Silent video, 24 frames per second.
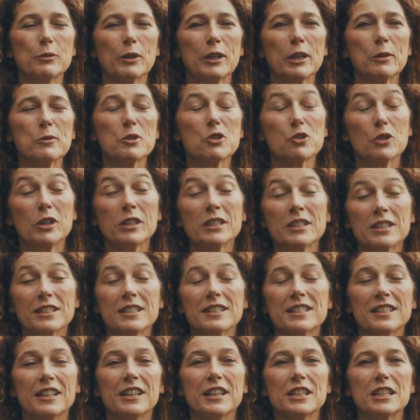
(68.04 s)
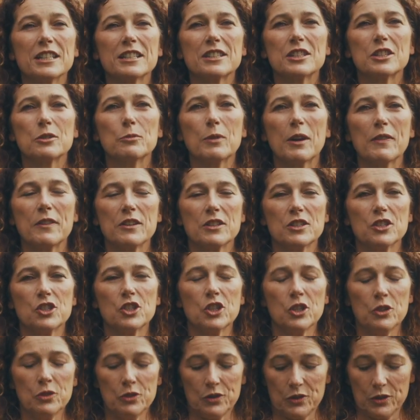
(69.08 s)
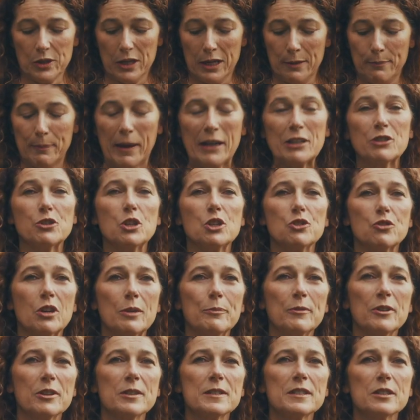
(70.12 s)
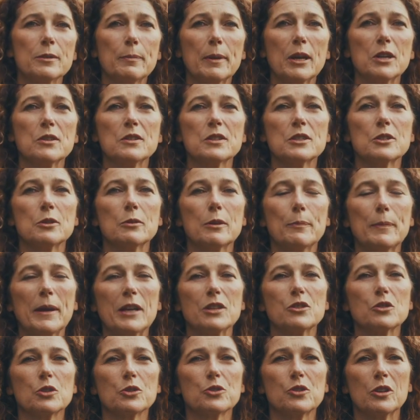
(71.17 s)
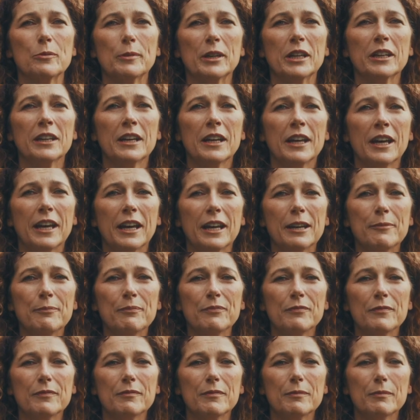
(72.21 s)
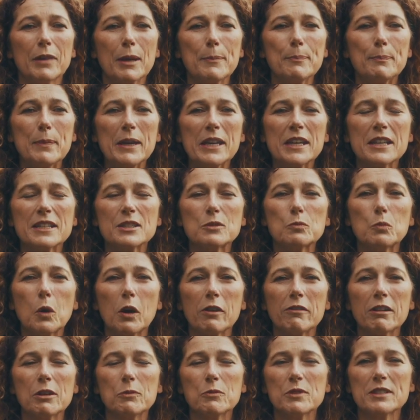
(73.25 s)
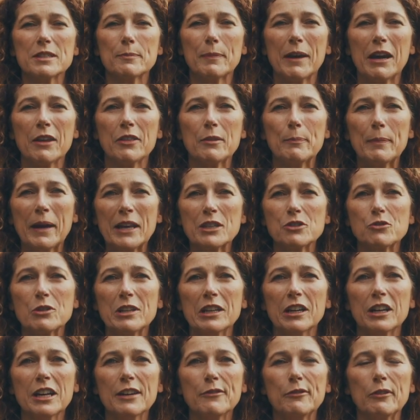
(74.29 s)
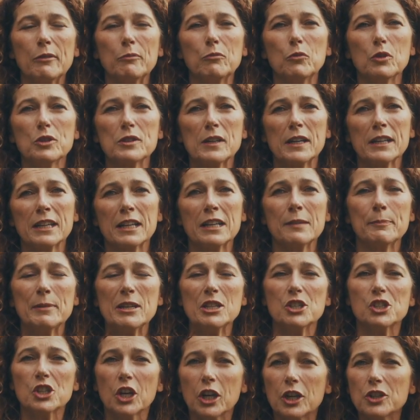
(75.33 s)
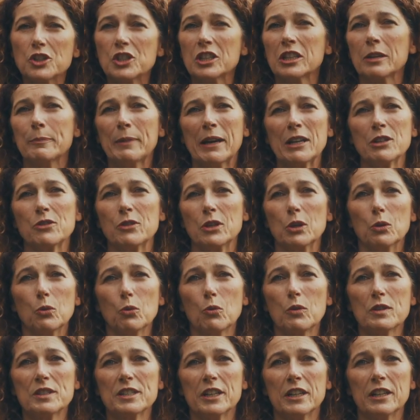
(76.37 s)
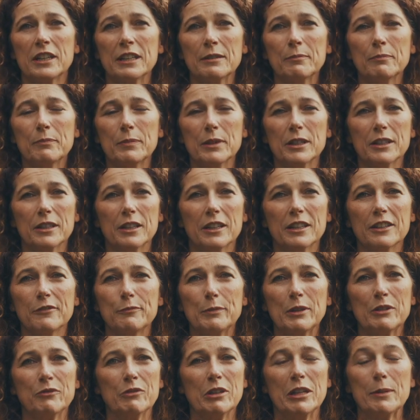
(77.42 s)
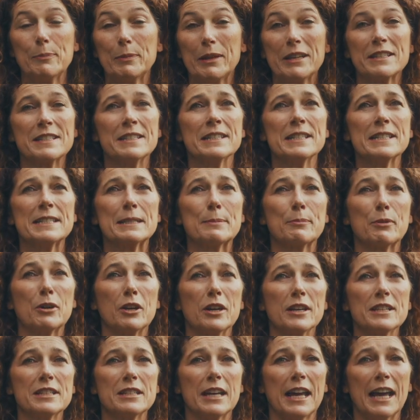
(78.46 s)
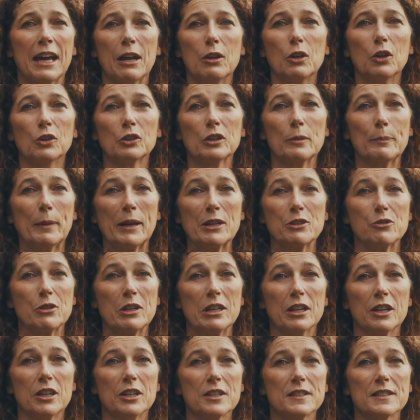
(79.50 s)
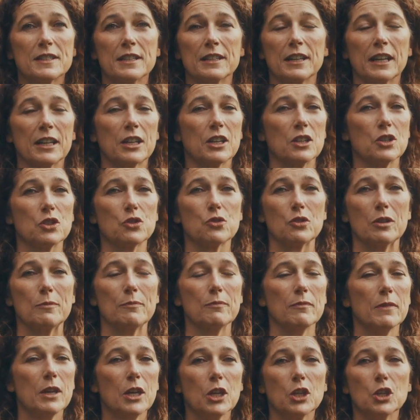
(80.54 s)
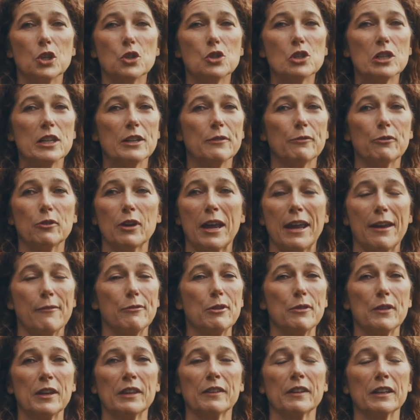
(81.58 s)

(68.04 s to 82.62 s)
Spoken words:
was trying to decide as to whether to choose a battery trimmer as opposed to a petrol trimmer, my biggest worry was about the battery life and was I going to be charging the battery all the time, but I've been really pleasantly surprised at how long the battery lasts, and I can trim usually for everything